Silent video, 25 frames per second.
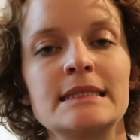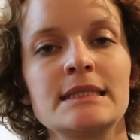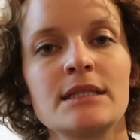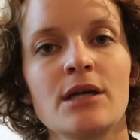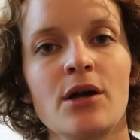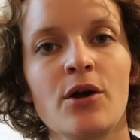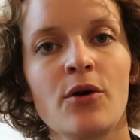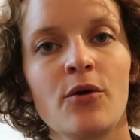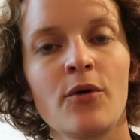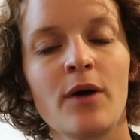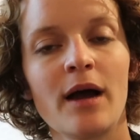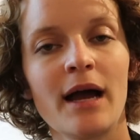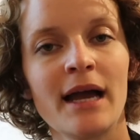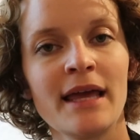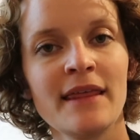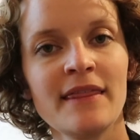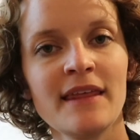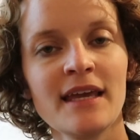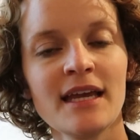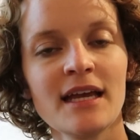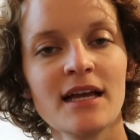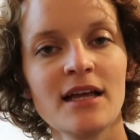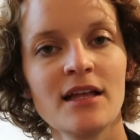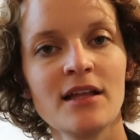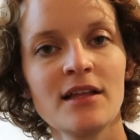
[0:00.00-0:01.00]
So I
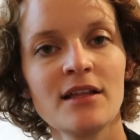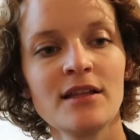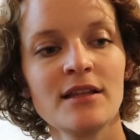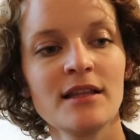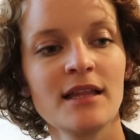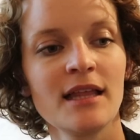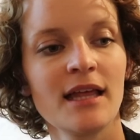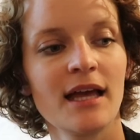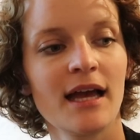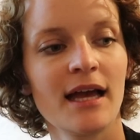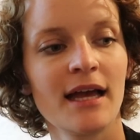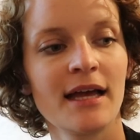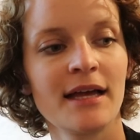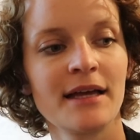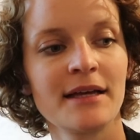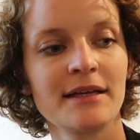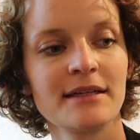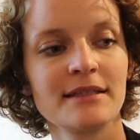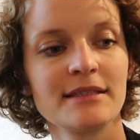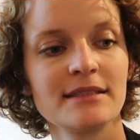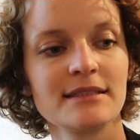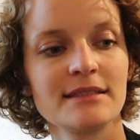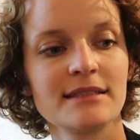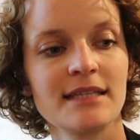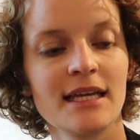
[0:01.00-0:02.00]
think I'll
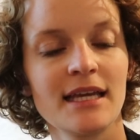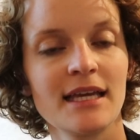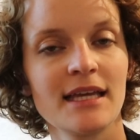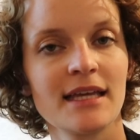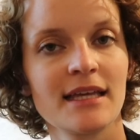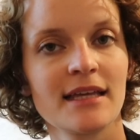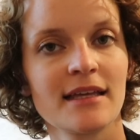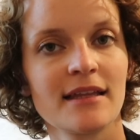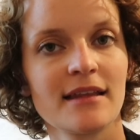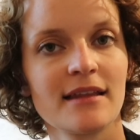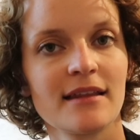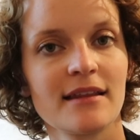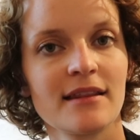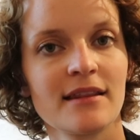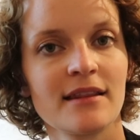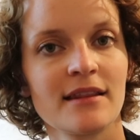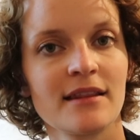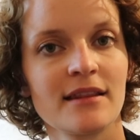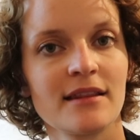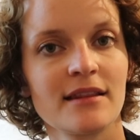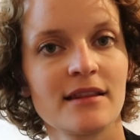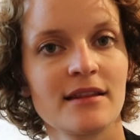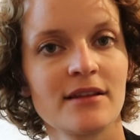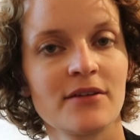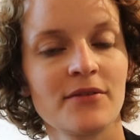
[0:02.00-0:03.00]
take
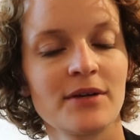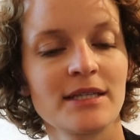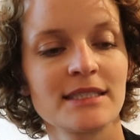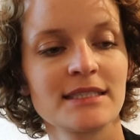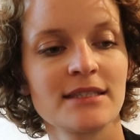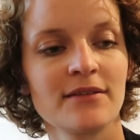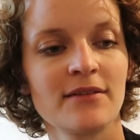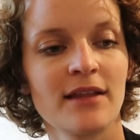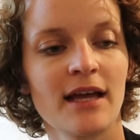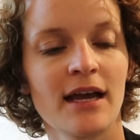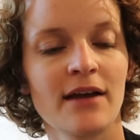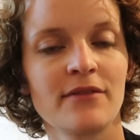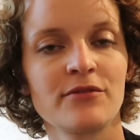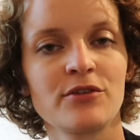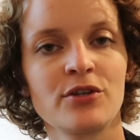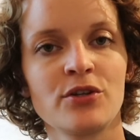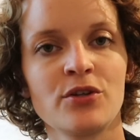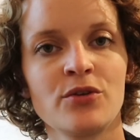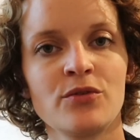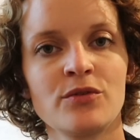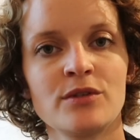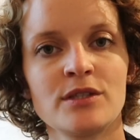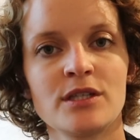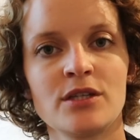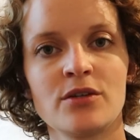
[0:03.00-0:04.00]
the rest of the
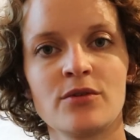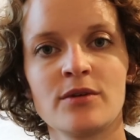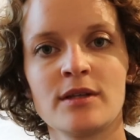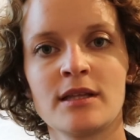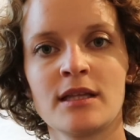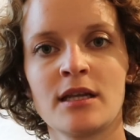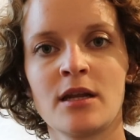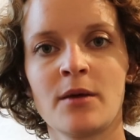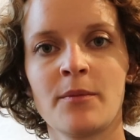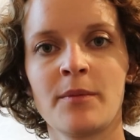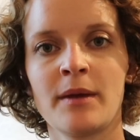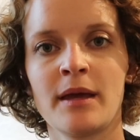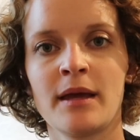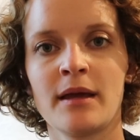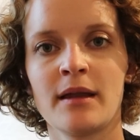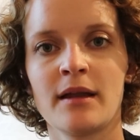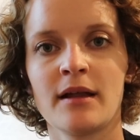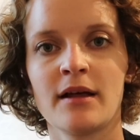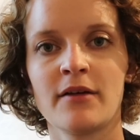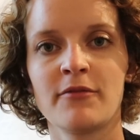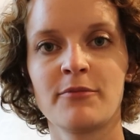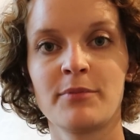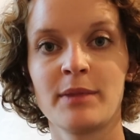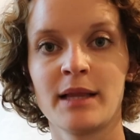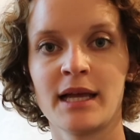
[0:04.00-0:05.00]
afternoon to do a little bit
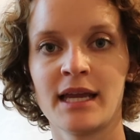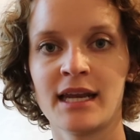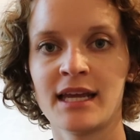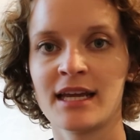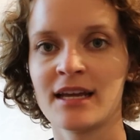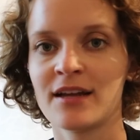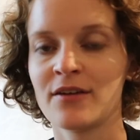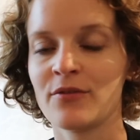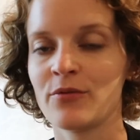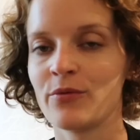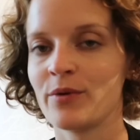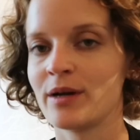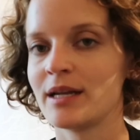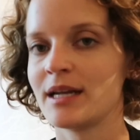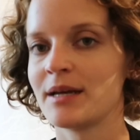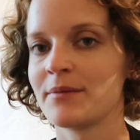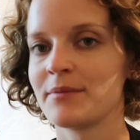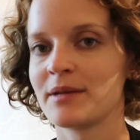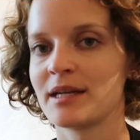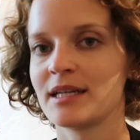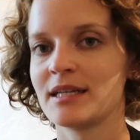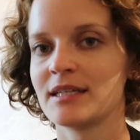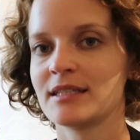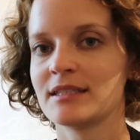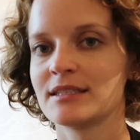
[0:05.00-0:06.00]
of planning of what I'm
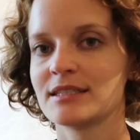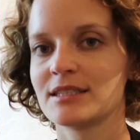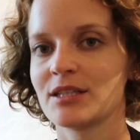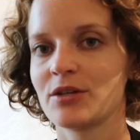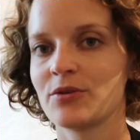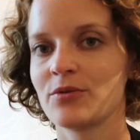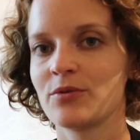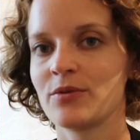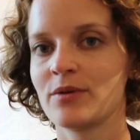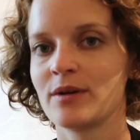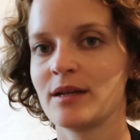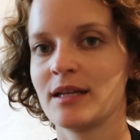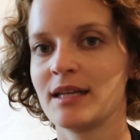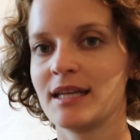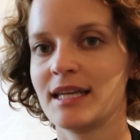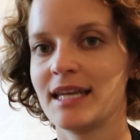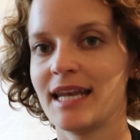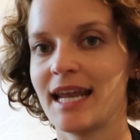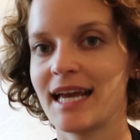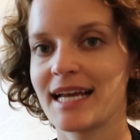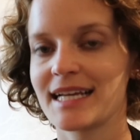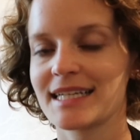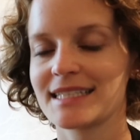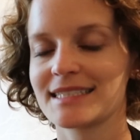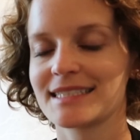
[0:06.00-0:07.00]
gonna sew
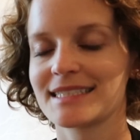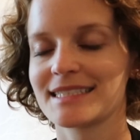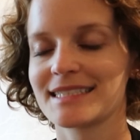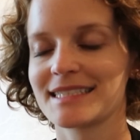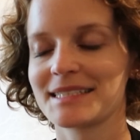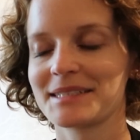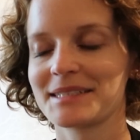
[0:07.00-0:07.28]
next.